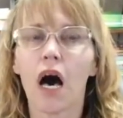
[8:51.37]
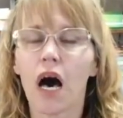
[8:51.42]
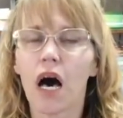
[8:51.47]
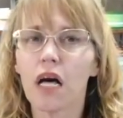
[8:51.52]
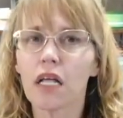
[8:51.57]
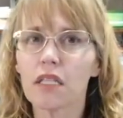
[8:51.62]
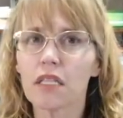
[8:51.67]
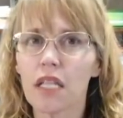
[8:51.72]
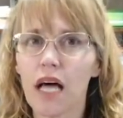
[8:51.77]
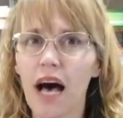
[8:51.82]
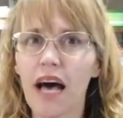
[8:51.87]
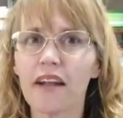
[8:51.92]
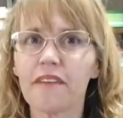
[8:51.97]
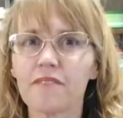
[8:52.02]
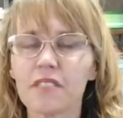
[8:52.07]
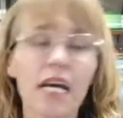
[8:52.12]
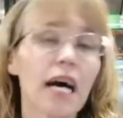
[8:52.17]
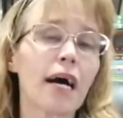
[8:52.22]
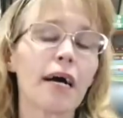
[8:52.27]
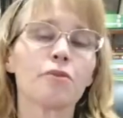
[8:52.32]
A lot of
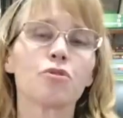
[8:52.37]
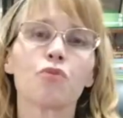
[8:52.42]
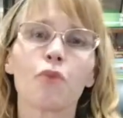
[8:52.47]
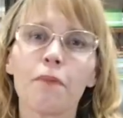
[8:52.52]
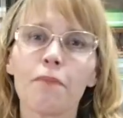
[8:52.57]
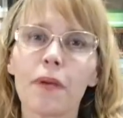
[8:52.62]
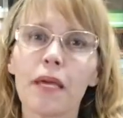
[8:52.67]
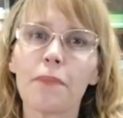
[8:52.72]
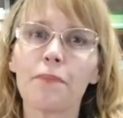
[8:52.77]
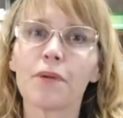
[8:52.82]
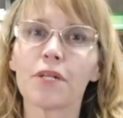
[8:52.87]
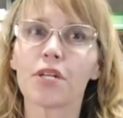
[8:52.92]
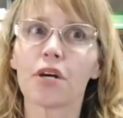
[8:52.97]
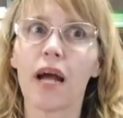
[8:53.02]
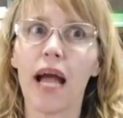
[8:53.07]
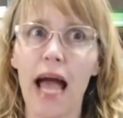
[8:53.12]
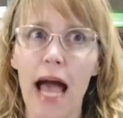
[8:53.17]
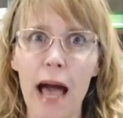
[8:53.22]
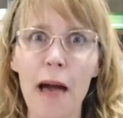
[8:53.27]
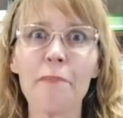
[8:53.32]
times when people are
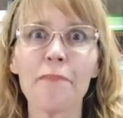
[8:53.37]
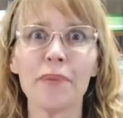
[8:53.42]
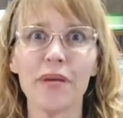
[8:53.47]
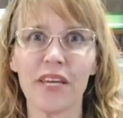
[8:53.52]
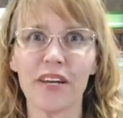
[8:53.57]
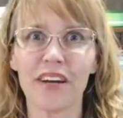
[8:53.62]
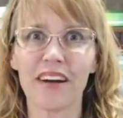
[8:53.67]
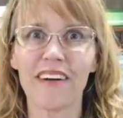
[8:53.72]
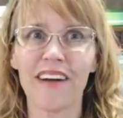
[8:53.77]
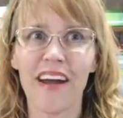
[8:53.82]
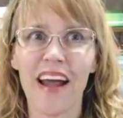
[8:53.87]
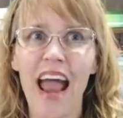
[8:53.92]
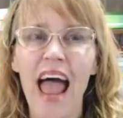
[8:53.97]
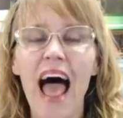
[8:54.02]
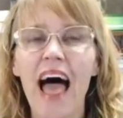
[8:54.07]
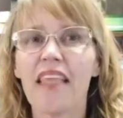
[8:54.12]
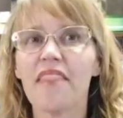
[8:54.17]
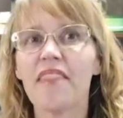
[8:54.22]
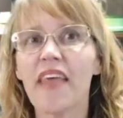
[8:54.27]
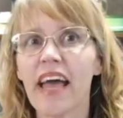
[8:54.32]
happier,
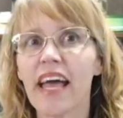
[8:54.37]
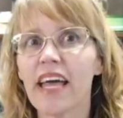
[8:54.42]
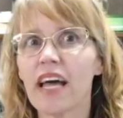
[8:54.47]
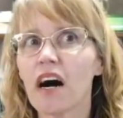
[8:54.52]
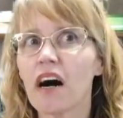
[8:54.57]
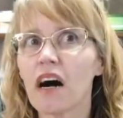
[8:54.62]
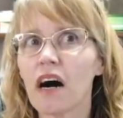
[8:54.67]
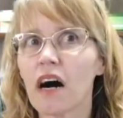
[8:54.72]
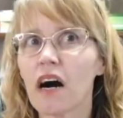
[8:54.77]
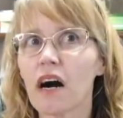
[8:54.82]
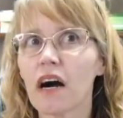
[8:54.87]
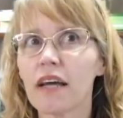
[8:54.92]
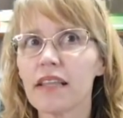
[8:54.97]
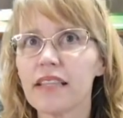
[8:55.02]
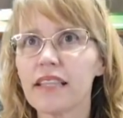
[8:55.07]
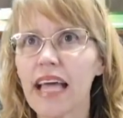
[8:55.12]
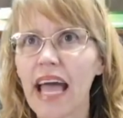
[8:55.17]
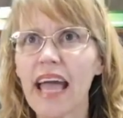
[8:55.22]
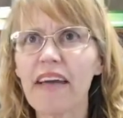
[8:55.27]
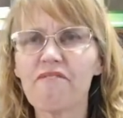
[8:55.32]
they, are,
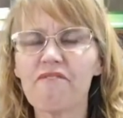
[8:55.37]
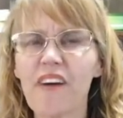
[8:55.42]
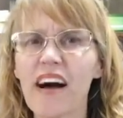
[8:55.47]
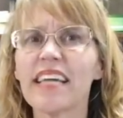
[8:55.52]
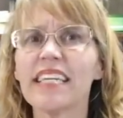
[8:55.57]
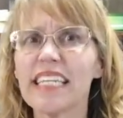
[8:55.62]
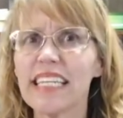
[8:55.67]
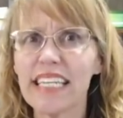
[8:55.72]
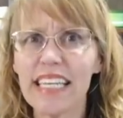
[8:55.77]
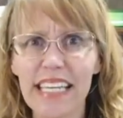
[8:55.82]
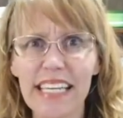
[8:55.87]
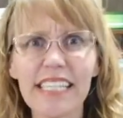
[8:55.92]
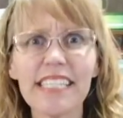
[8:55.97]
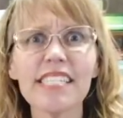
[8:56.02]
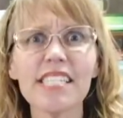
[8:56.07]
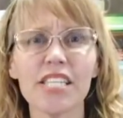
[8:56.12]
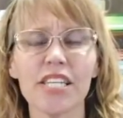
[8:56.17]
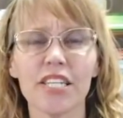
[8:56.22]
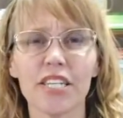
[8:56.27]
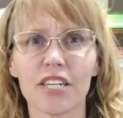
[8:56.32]
they find it
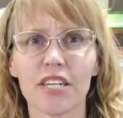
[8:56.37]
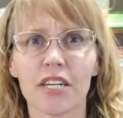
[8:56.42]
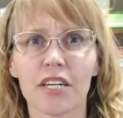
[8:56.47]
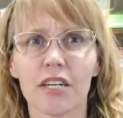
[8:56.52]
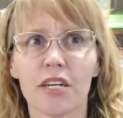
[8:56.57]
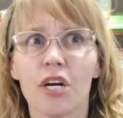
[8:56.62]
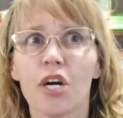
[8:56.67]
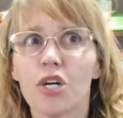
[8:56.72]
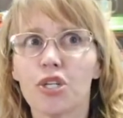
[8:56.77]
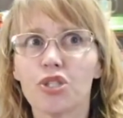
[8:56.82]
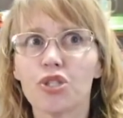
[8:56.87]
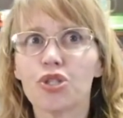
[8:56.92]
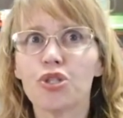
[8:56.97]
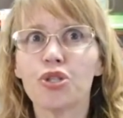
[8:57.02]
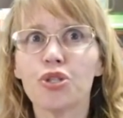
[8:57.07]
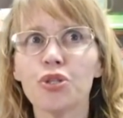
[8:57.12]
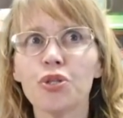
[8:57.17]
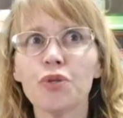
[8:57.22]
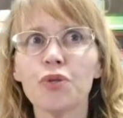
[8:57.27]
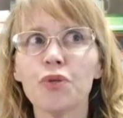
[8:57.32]
easier
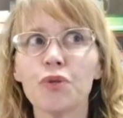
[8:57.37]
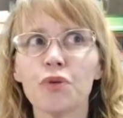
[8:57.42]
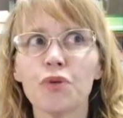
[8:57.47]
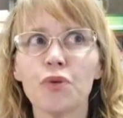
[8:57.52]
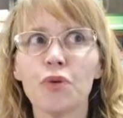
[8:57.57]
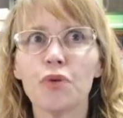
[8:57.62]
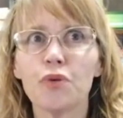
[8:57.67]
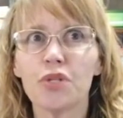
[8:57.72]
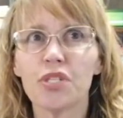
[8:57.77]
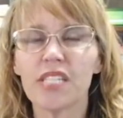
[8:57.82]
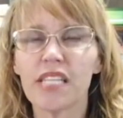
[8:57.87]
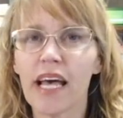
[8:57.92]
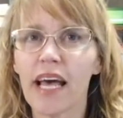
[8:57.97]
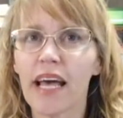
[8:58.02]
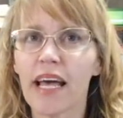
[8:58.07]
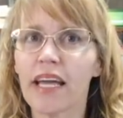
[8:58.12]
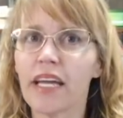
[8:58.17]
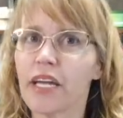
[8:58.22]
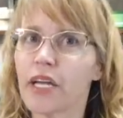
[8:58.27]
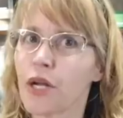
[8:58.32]
to say,
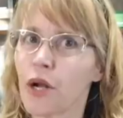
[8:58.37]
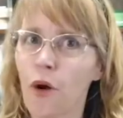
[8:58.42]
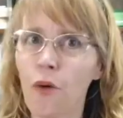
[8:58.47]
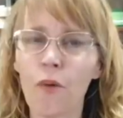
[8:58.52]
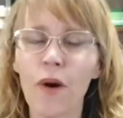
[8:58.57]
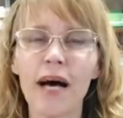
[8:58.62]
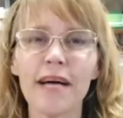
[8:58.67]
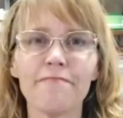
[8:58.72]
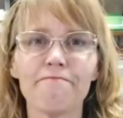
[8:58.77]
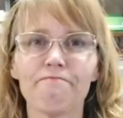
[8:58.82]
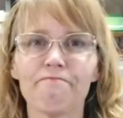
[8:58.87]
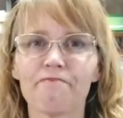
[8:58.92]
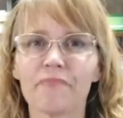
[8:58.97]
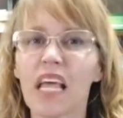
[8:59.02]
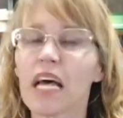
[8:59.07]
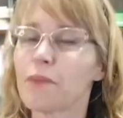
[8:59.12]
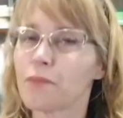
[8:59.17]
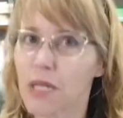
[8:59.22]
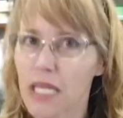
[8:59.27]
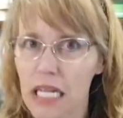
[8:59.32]
you know what,
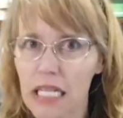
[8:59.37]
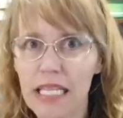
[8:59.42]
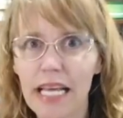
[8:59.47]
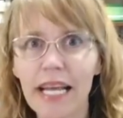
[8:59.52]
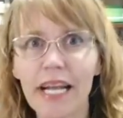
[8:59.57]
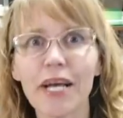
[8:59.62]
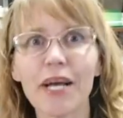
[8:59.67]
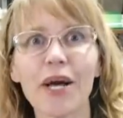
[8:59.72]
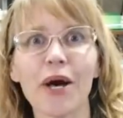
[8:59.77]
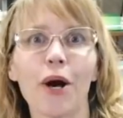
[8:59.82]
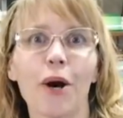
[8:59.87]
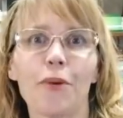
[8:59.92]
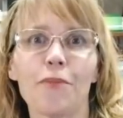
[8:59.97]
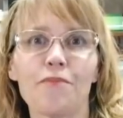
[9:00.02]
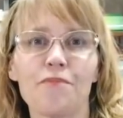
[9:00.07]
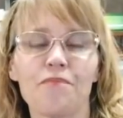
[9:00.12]
I'm gonna let it go.